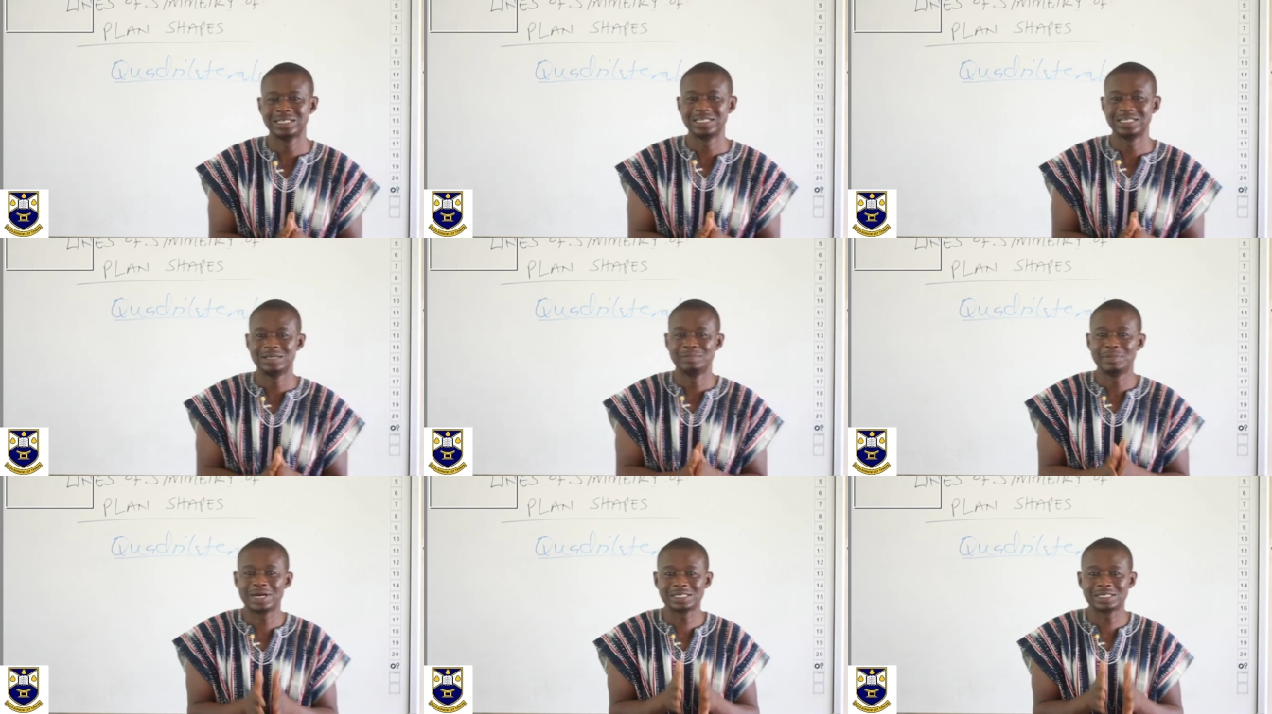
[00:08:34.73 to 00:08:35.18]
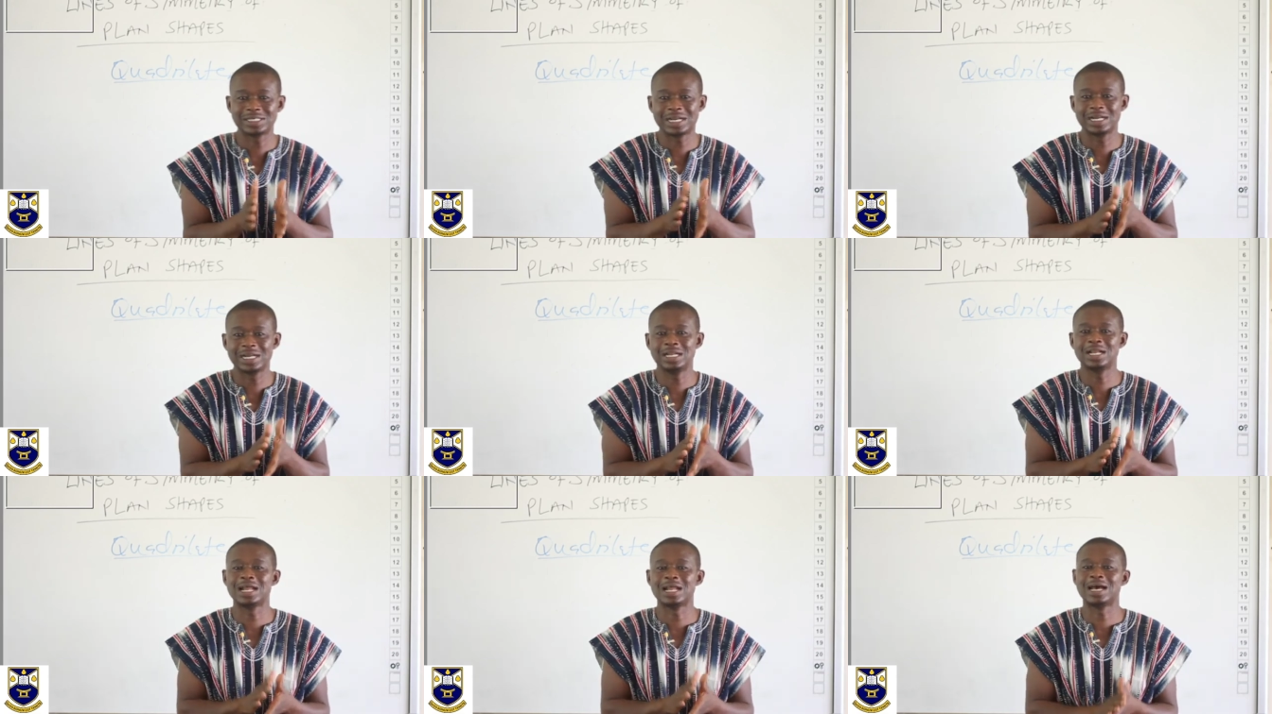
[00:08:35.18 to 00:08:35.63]

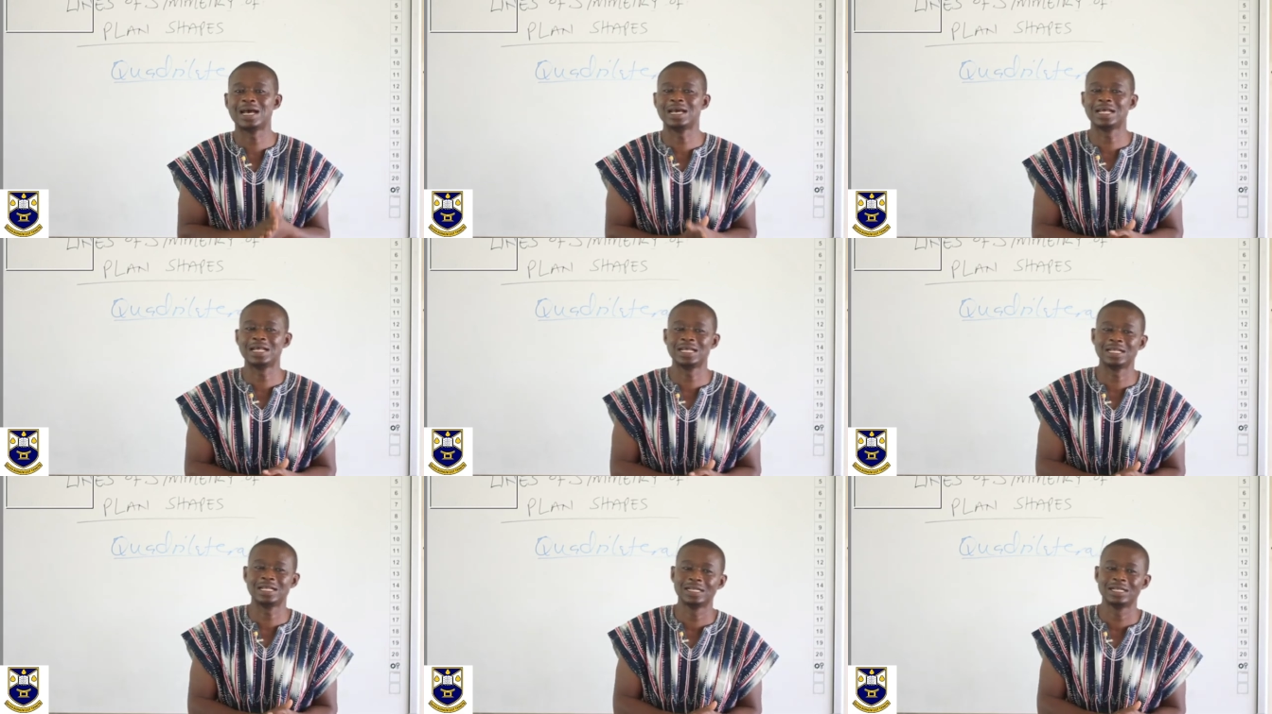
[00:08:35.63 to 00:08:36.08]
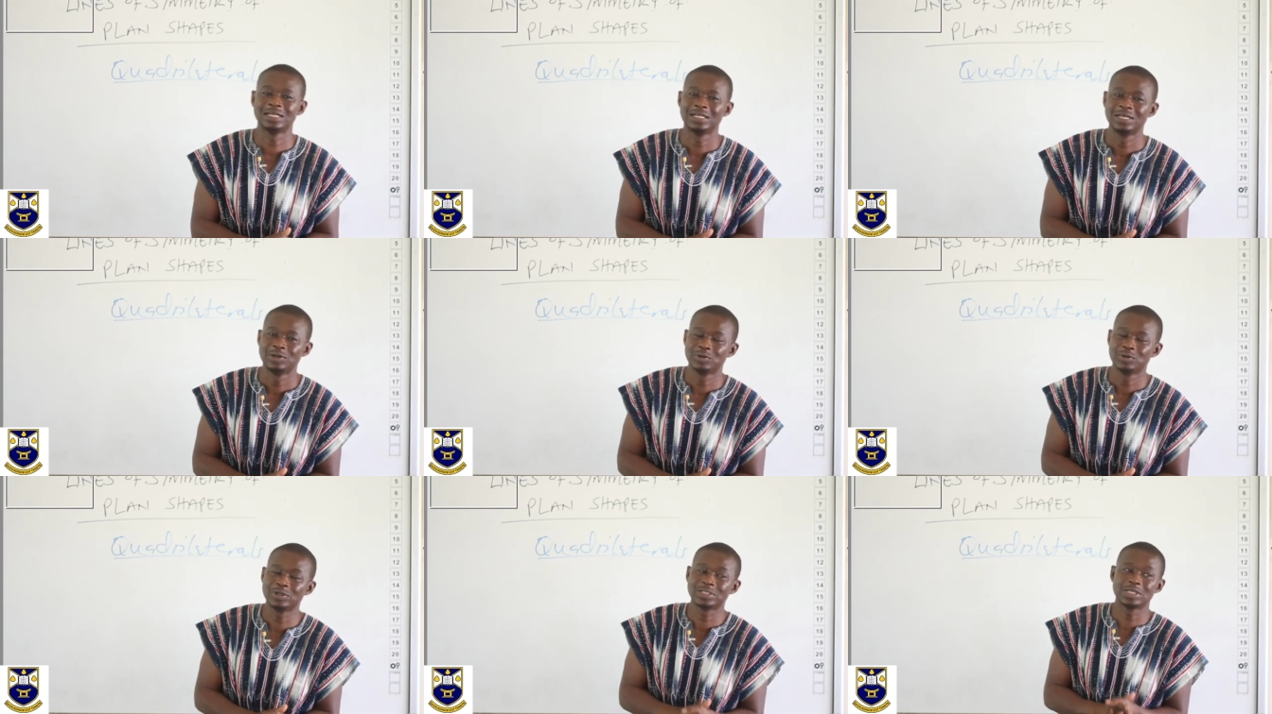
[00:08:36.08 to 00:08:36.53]
Imaginary line
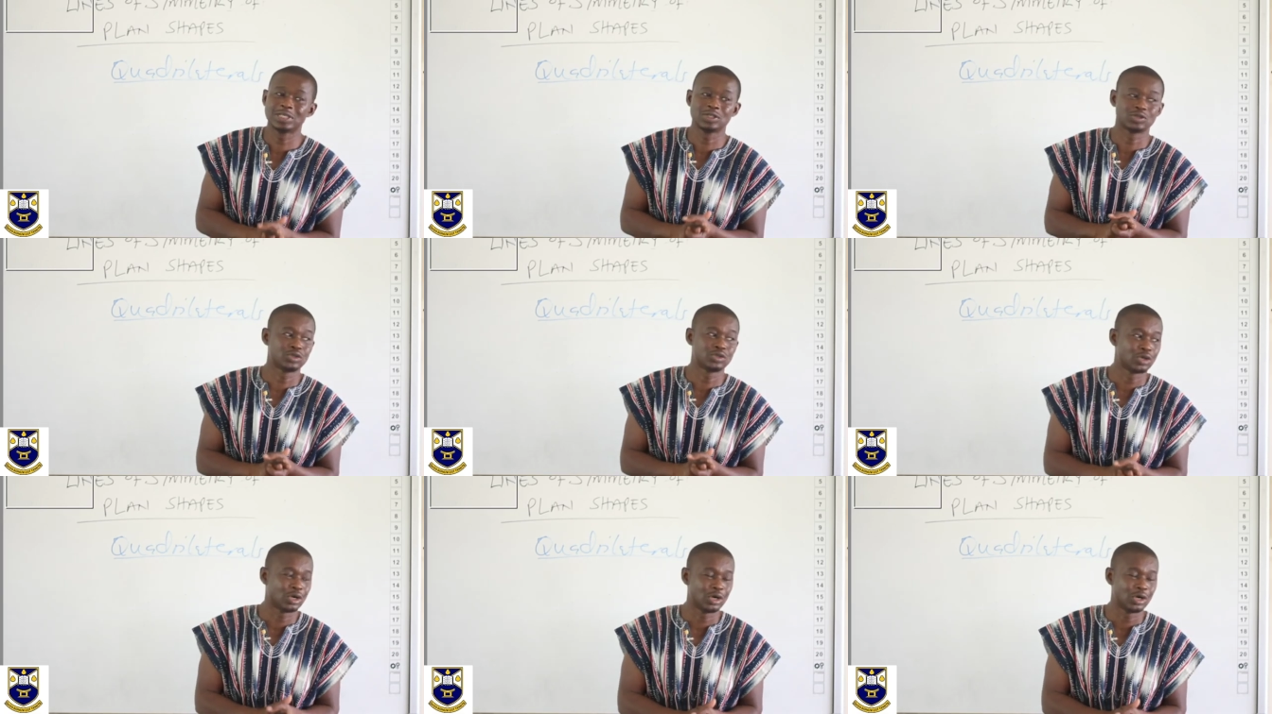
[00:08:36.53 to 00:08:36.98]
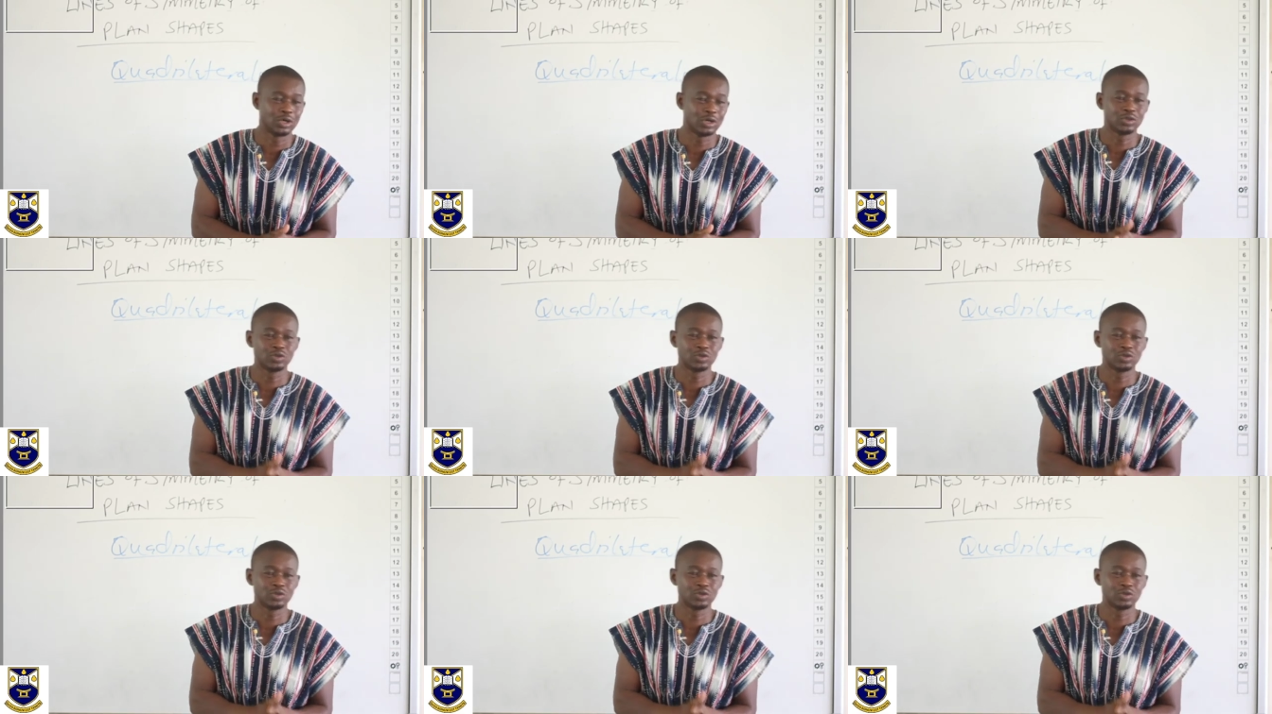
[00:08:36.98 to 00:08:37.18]
which is drawn